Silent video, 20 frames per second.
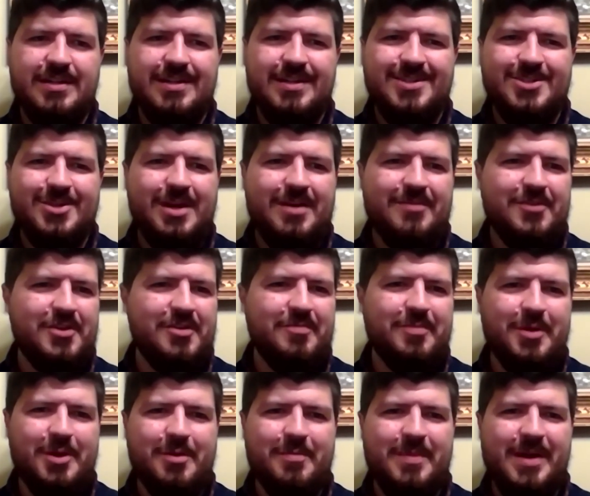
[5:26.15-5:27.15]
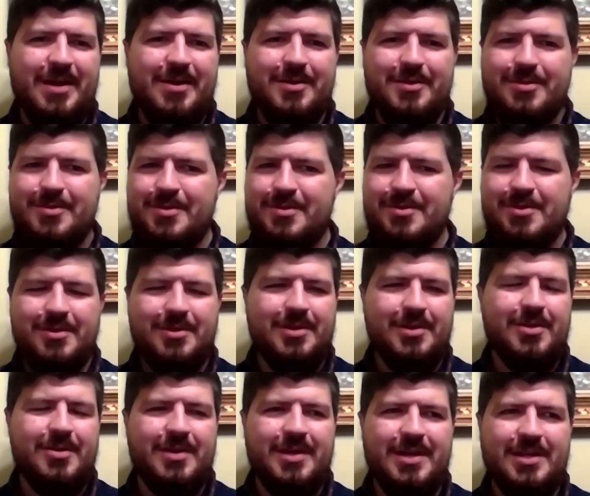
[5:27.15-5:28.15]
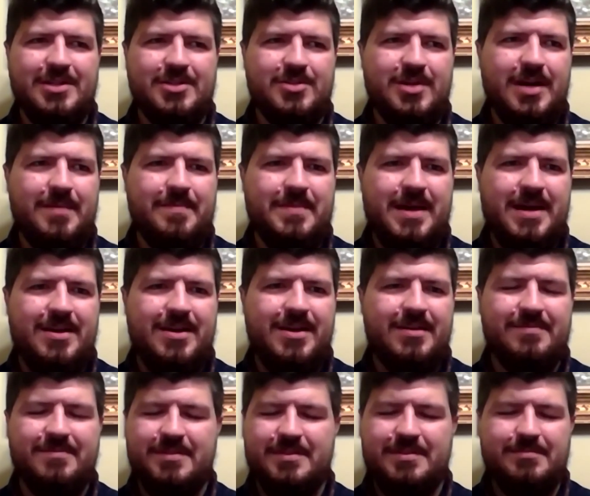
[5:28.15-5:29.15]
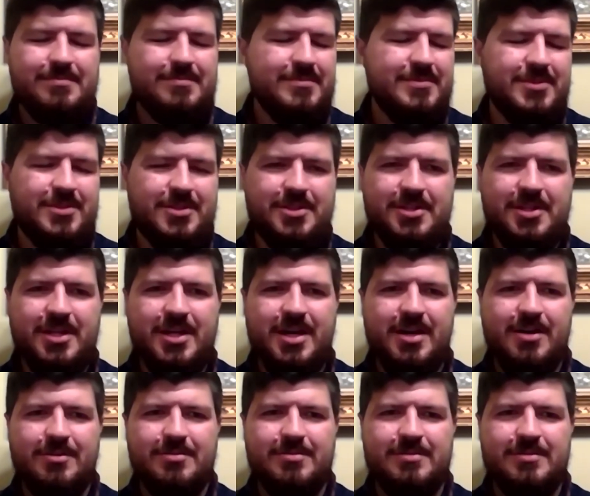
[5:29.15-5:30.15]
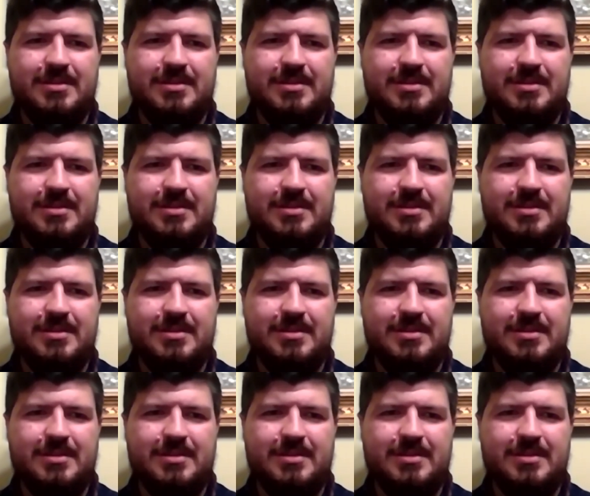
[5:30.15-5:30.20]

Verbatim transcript: So after you put your ballot through, you can go ahead and drop that off and good to go.